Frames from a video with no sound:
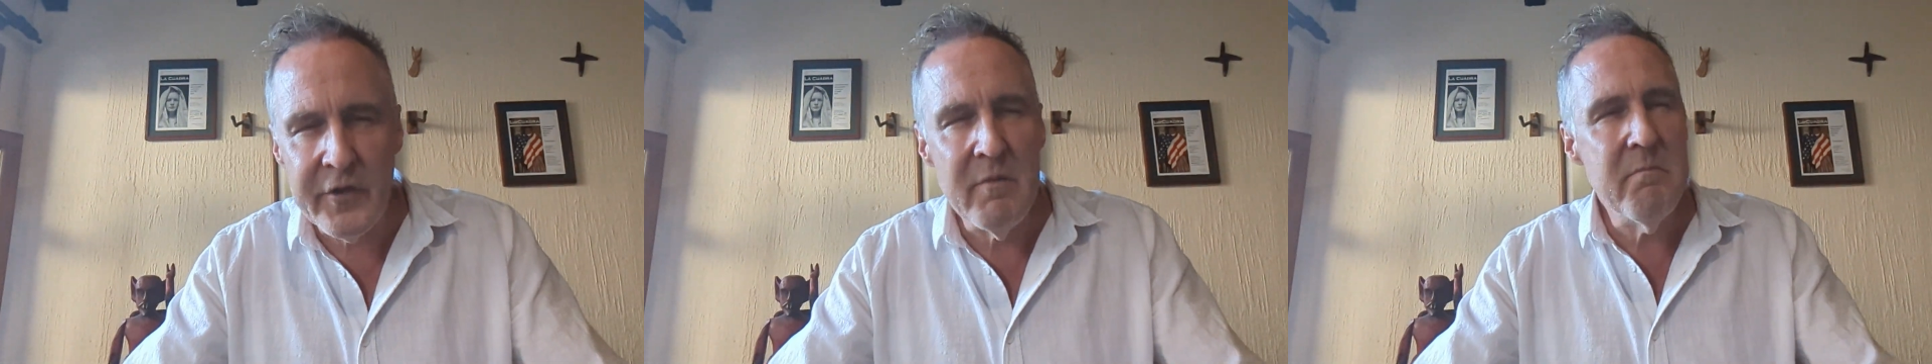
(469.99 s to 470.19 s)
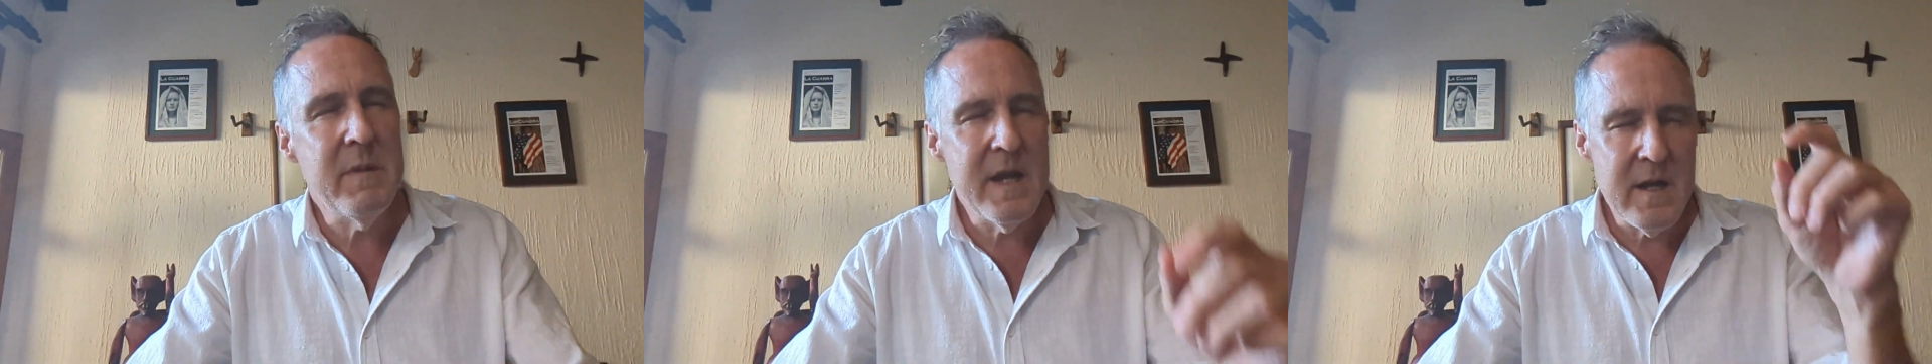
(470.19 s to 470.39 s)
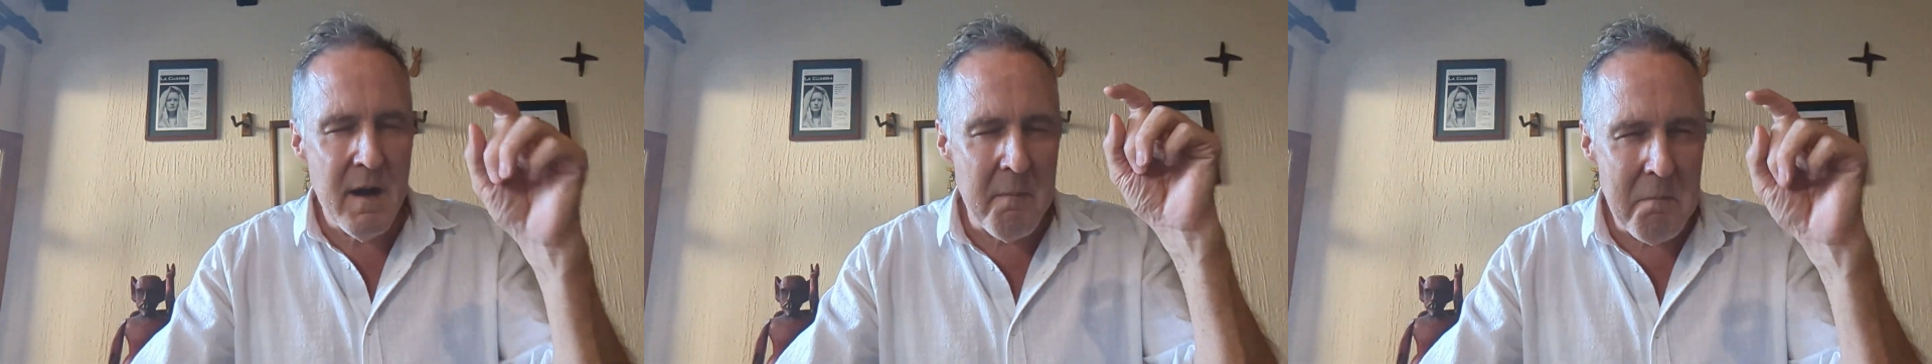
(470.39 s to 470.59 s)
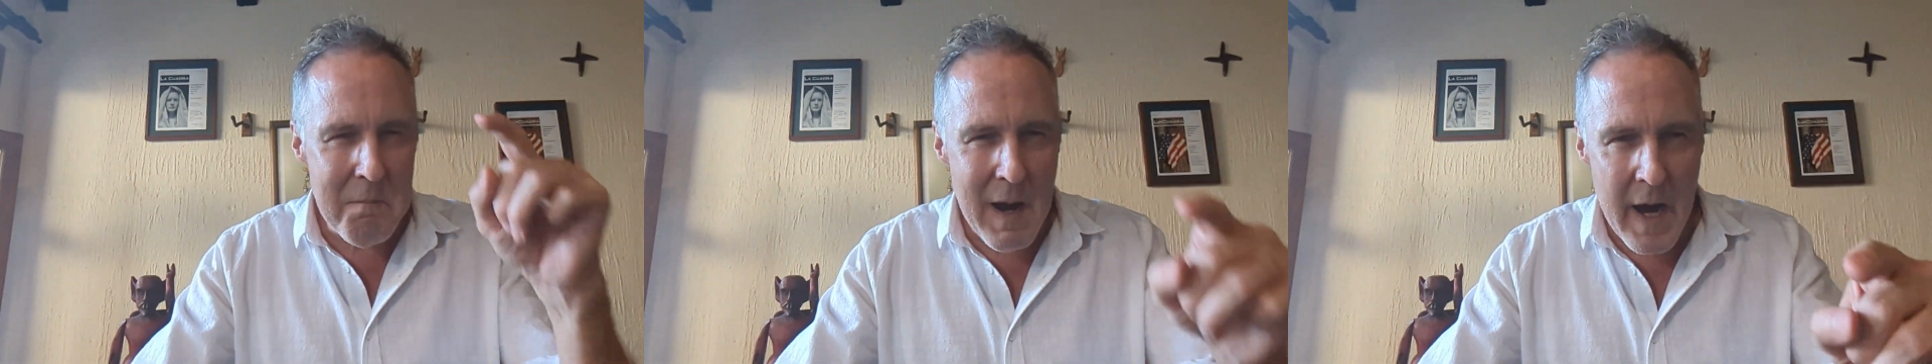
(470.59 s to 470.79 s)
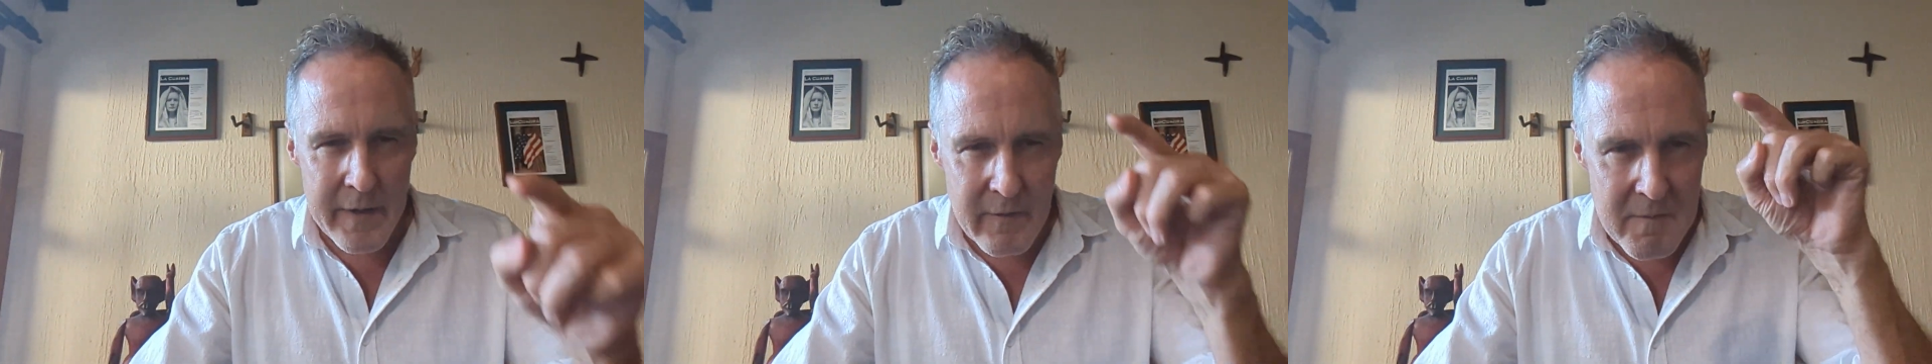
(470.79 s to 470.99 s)
to meet a
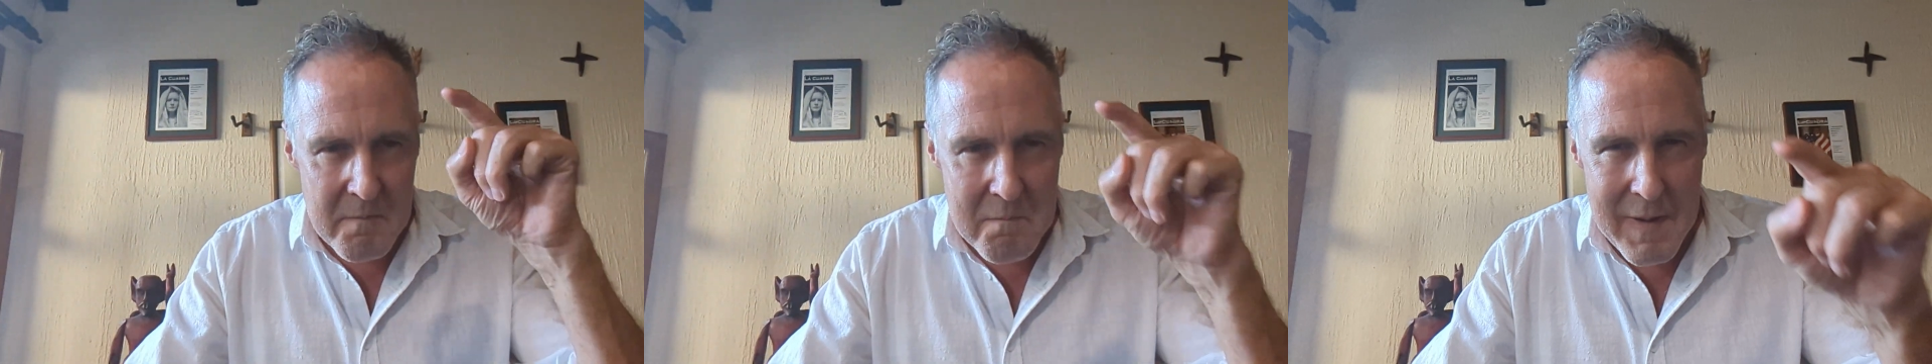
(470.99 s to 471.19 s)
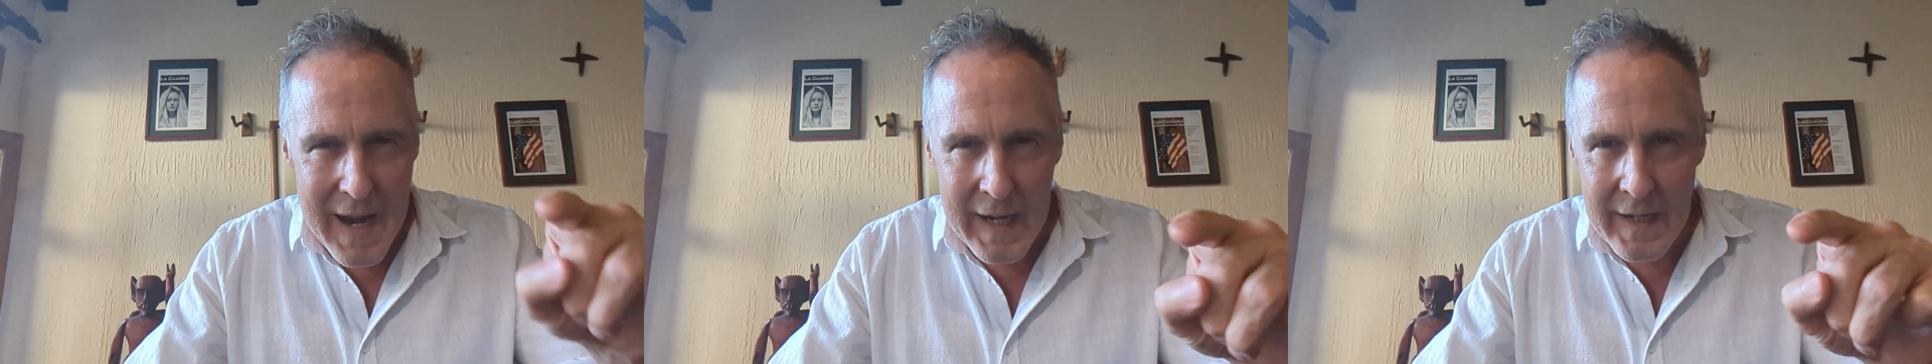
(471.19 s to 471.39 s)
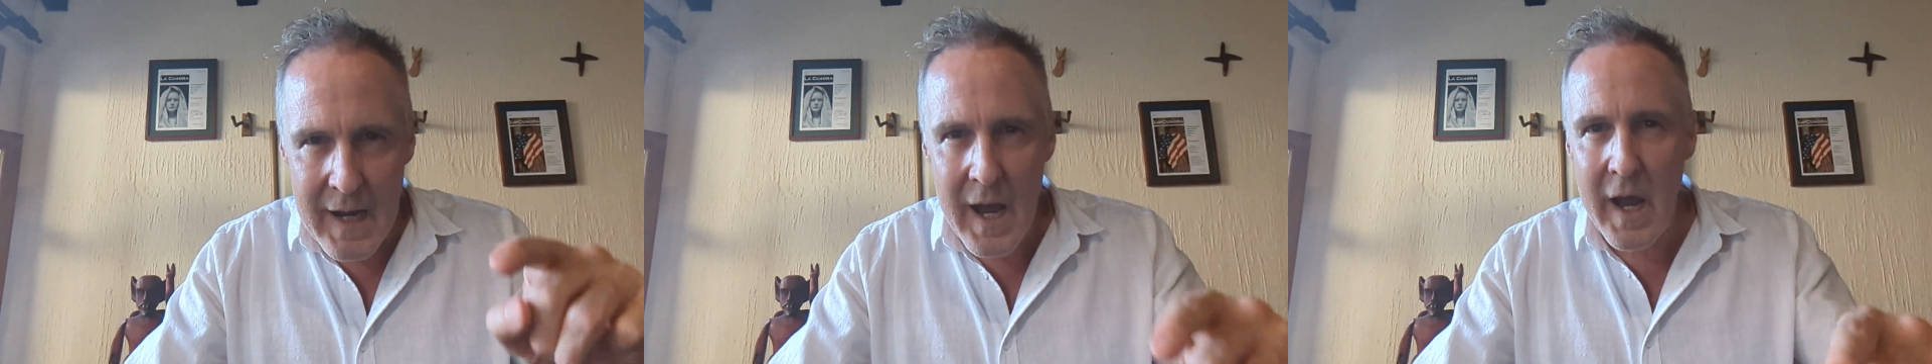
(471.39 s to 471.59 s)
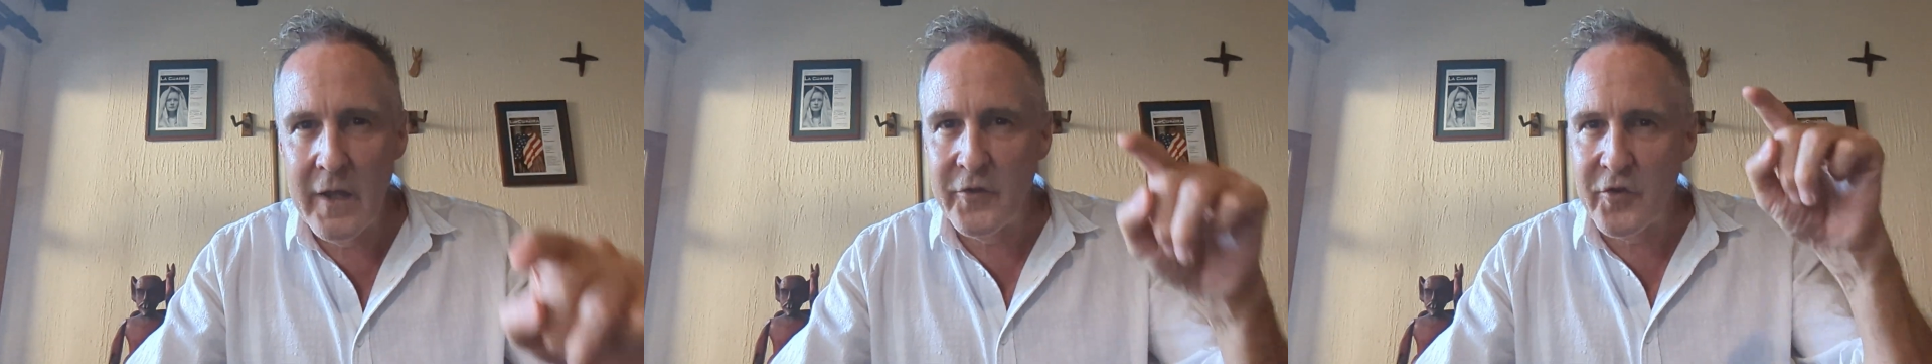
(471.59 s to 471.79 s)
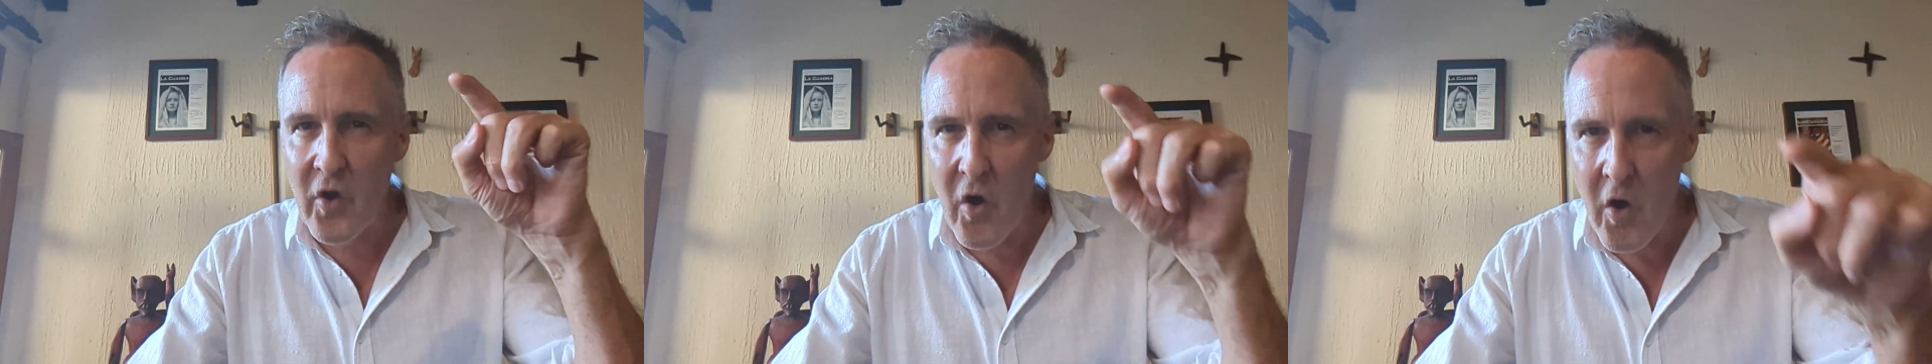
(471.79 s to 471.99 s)
modern mechanized